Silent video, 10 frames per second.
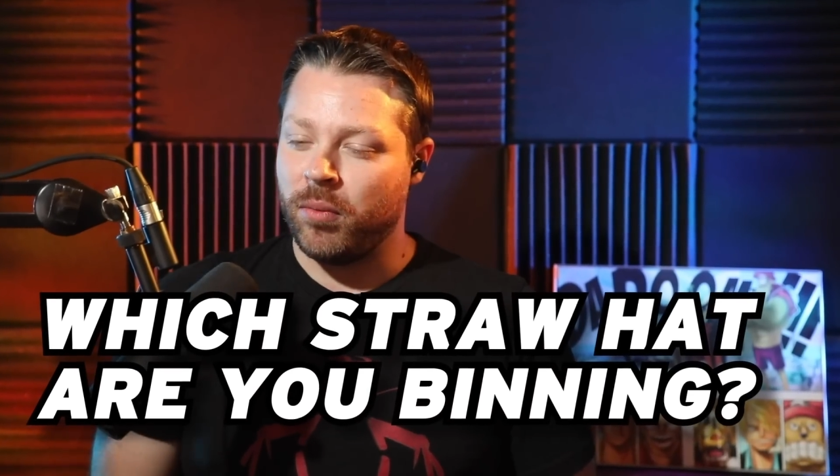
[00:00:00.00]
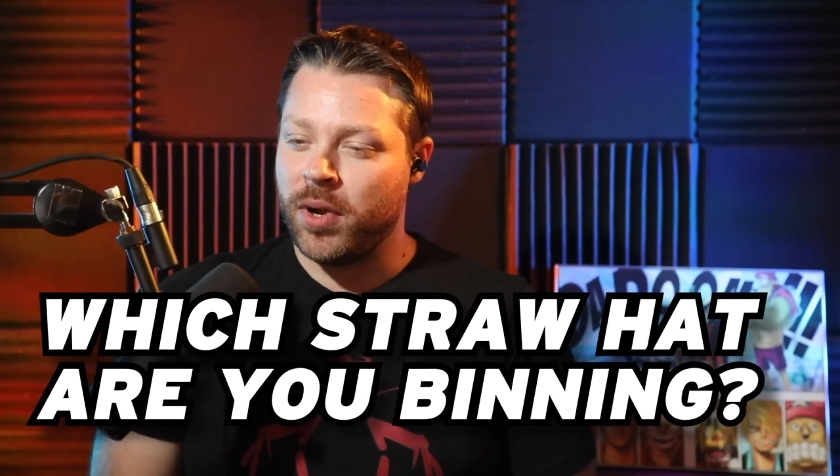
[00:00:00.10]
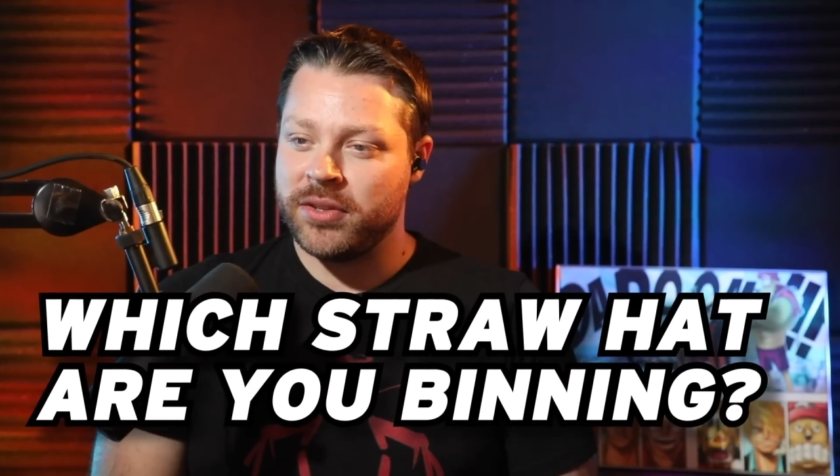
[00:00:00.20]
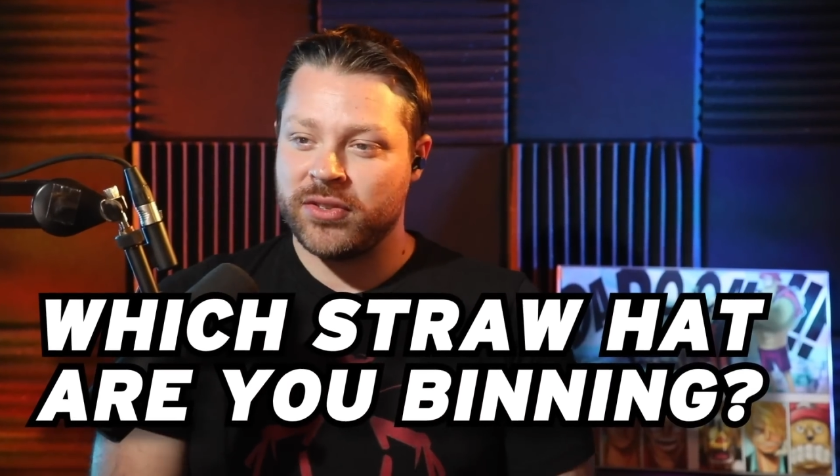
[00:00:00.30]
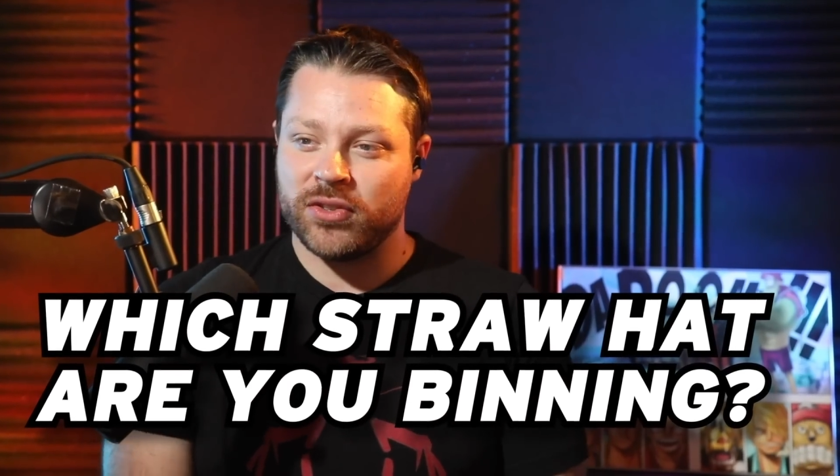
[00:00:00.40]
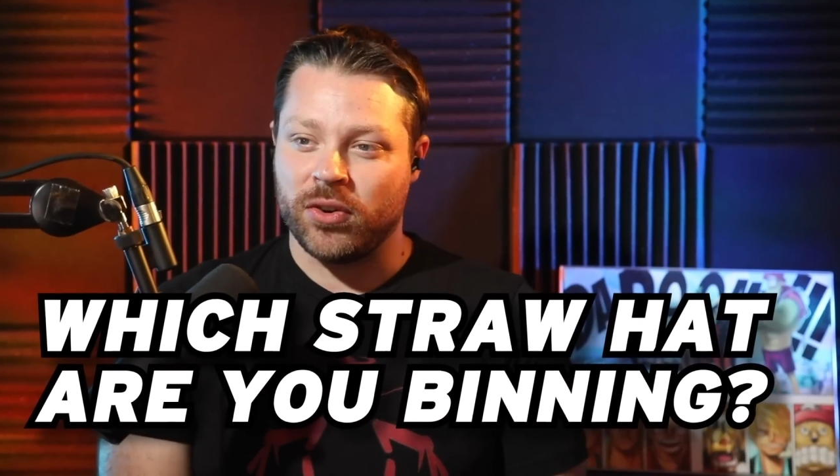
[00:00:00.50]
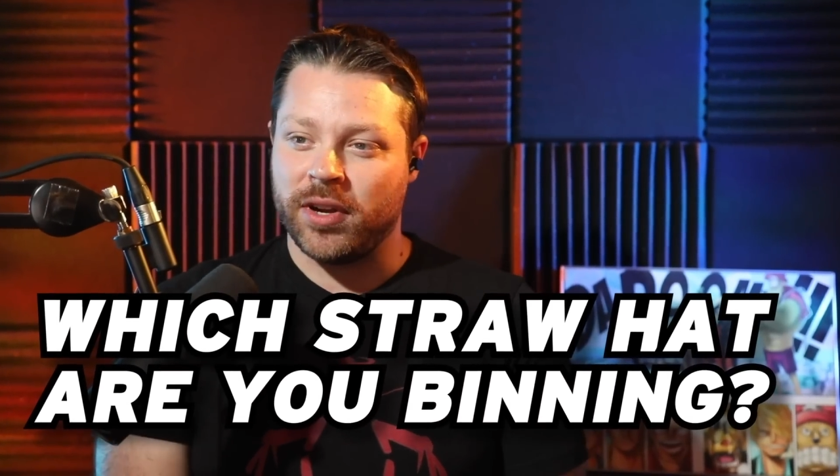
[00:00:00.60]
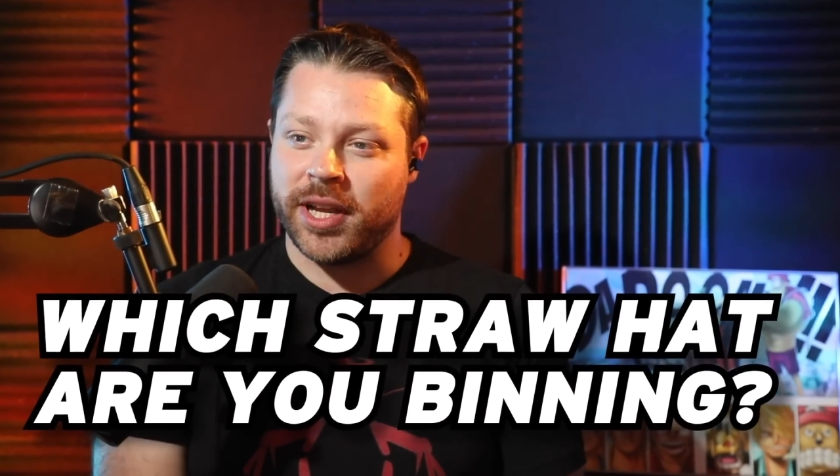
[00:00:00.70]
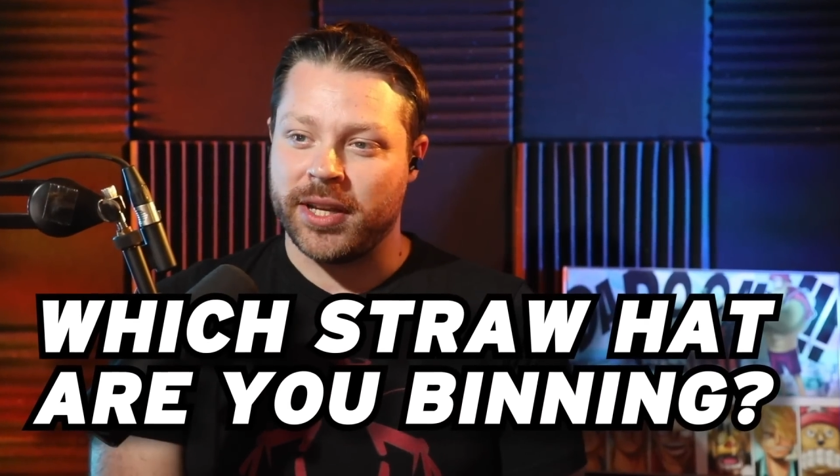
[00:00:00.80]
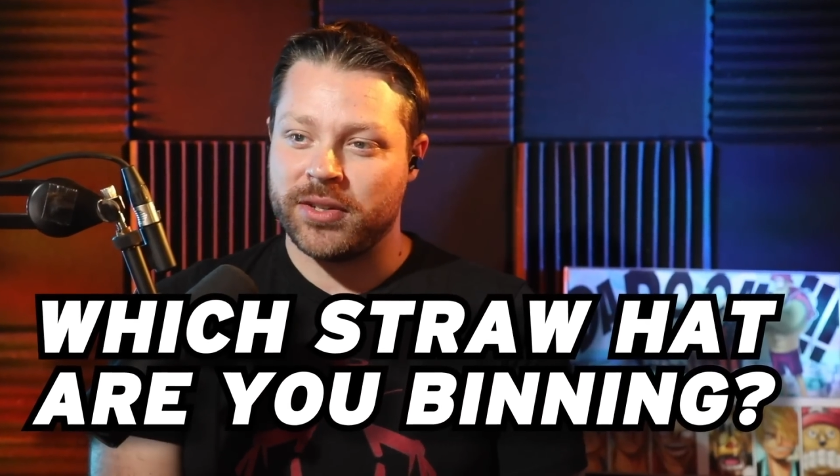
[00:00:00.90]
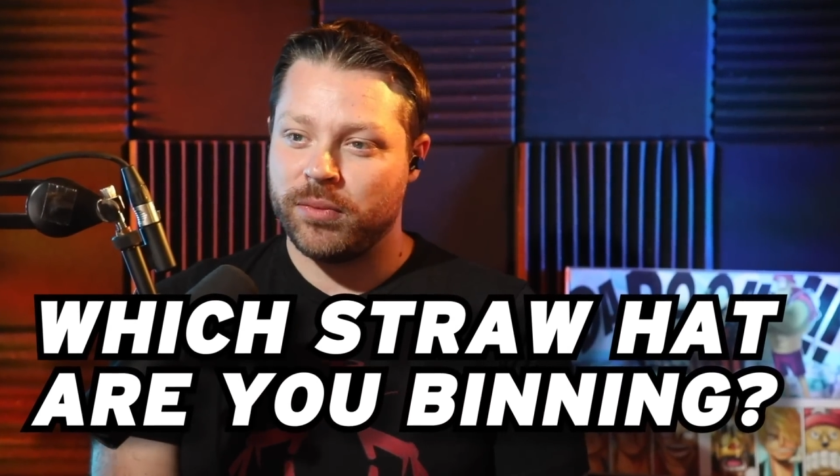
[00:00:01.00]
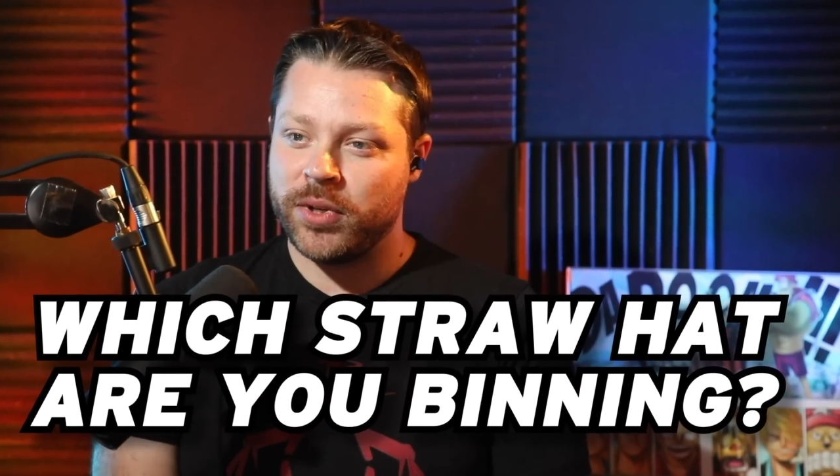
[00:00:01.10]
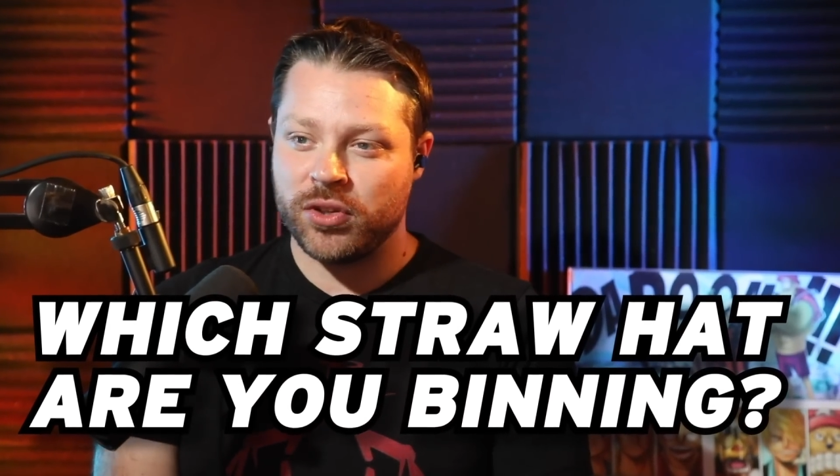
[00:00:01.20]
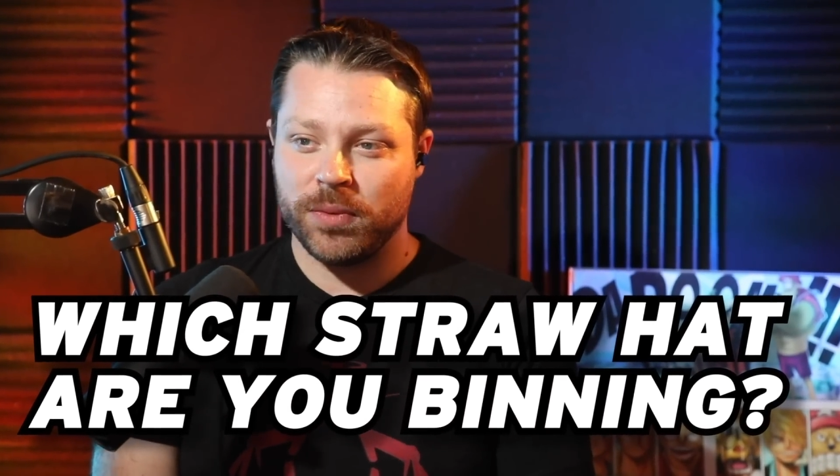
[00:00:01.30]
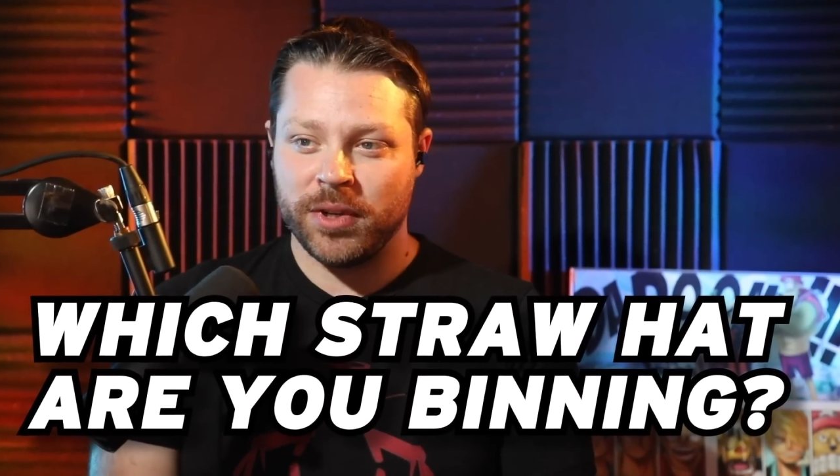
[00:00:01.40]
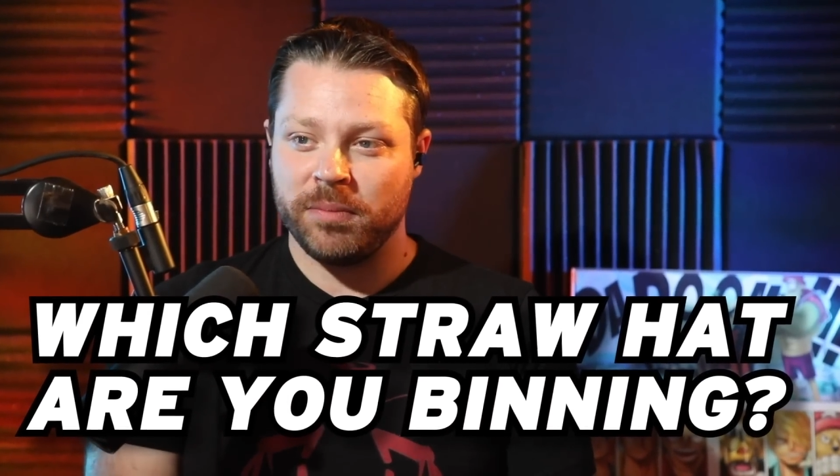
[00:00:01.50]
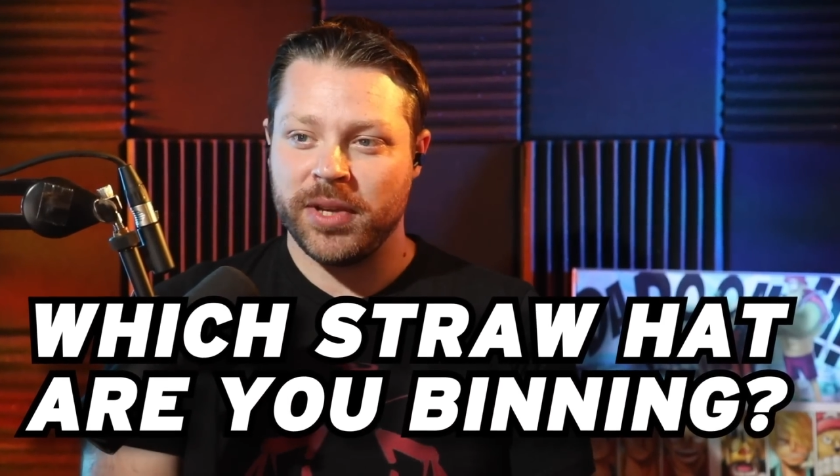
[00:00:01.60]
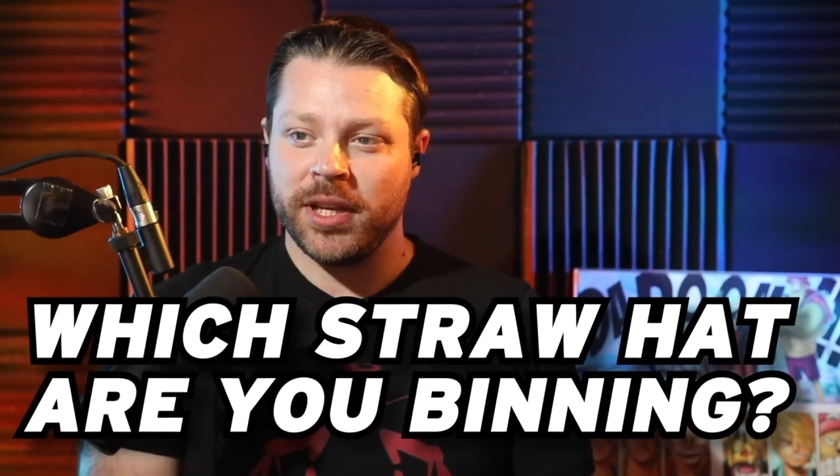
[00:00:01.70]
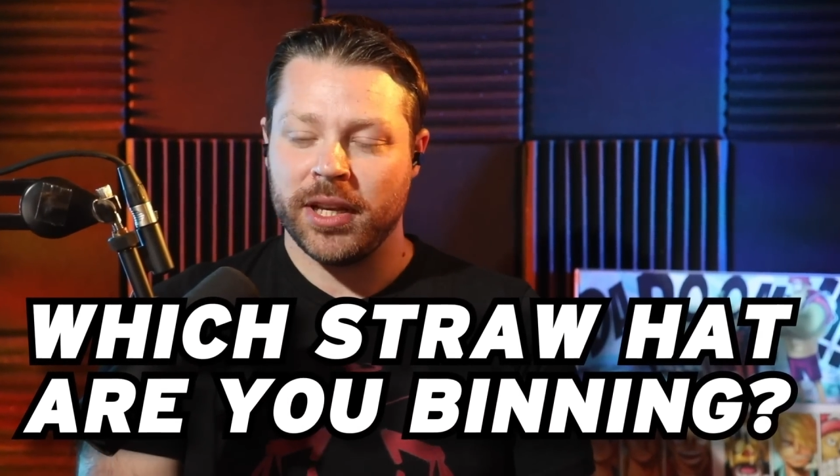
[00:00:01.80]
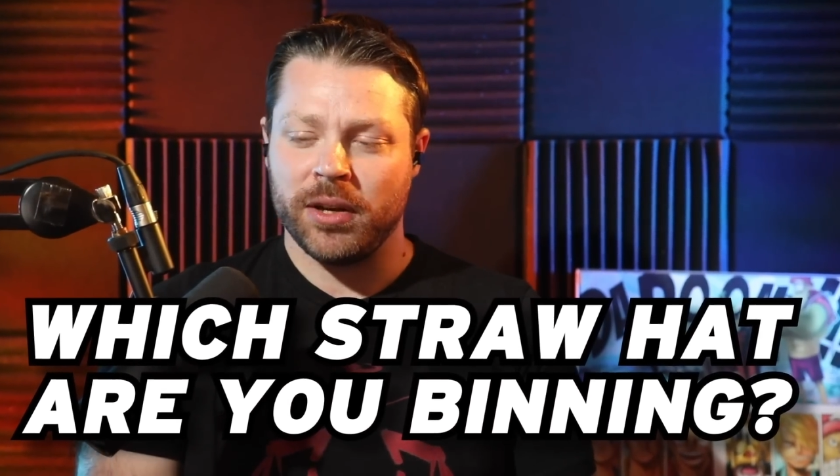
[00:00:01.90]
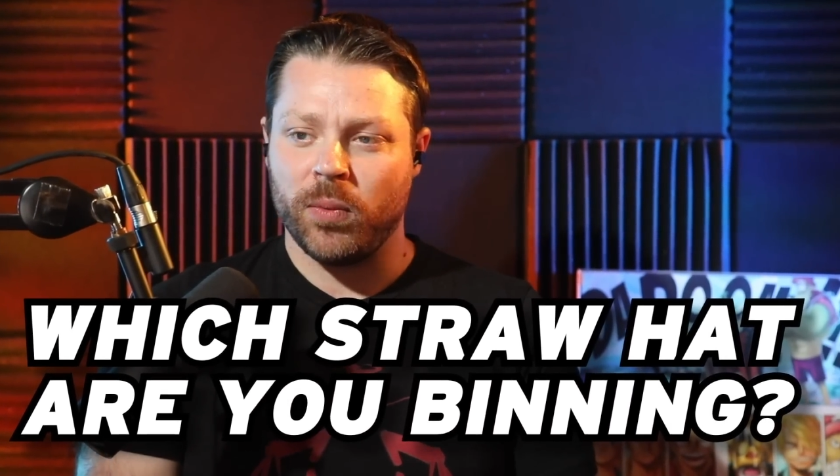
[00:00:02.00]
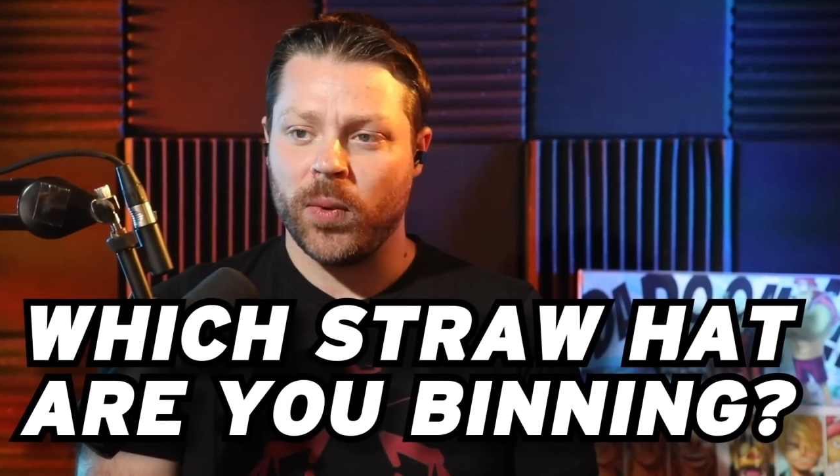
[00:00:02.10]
one Straw Hat, which would it be and